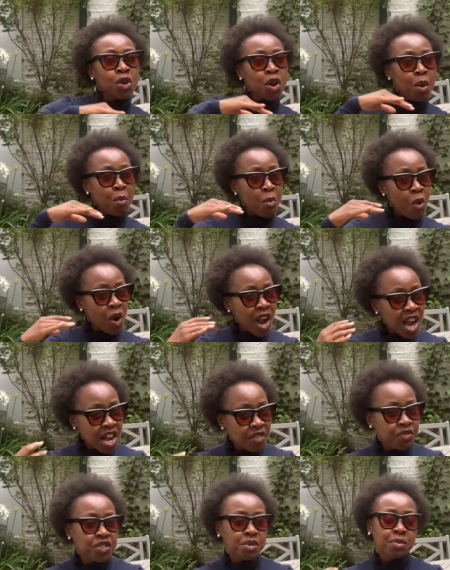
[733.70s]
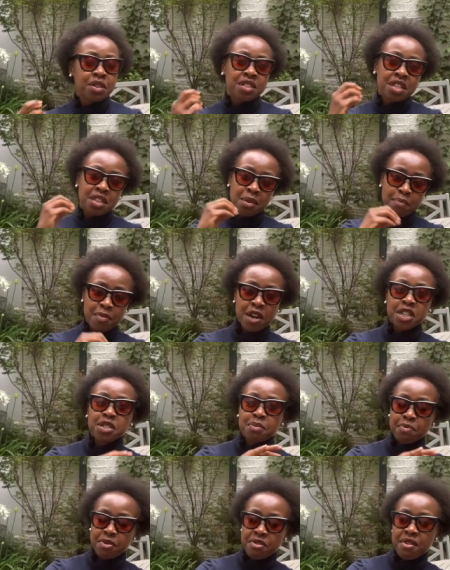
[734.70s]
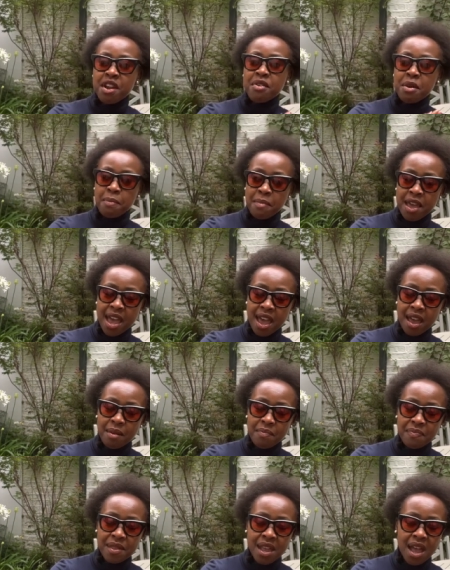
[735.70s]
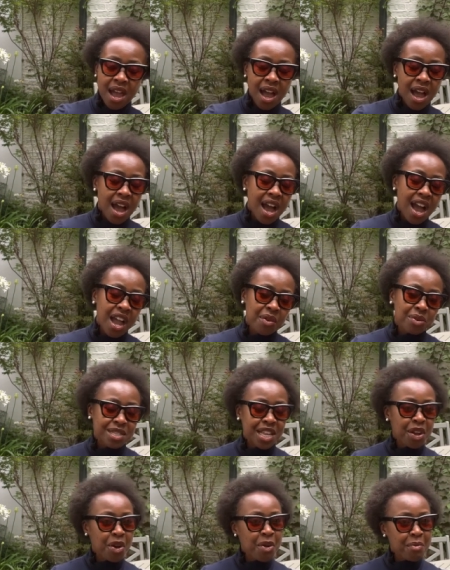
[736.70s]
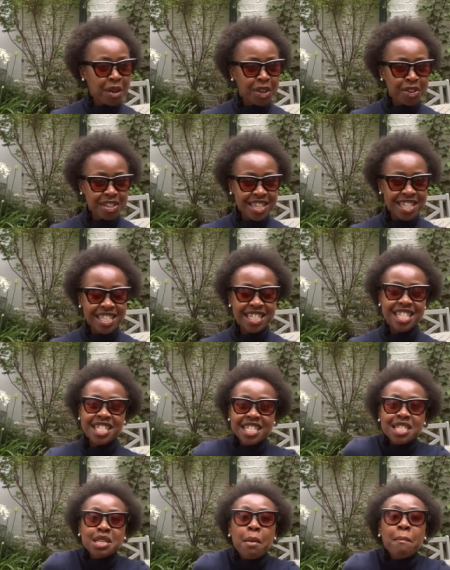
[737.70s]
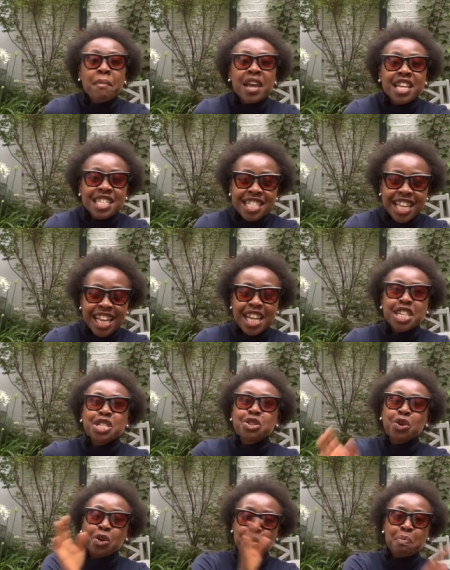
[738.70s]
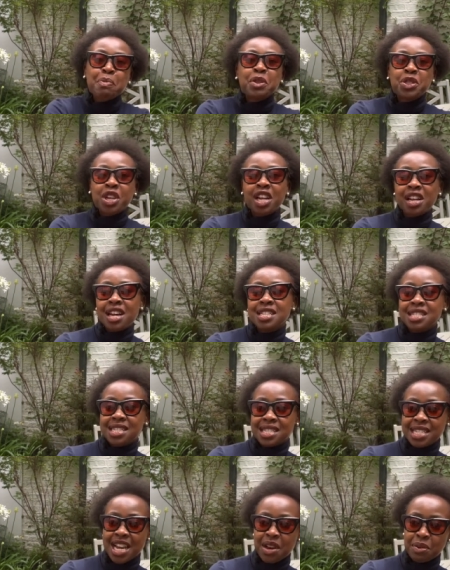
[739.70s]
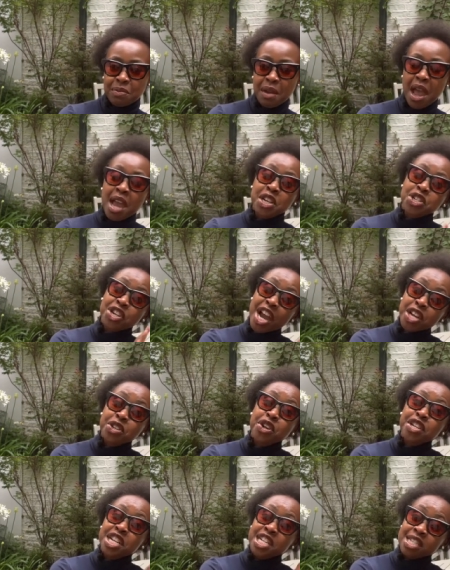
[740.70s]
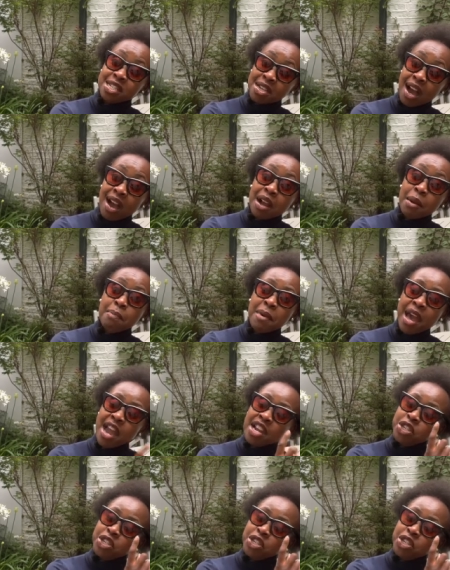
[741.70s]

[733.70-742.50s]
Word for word: lot more comfortable than the Barton Perreira pair. I was like, oh my goodness, this is amazing. And I just couldn't put the glasses down. I tried on a darker pair in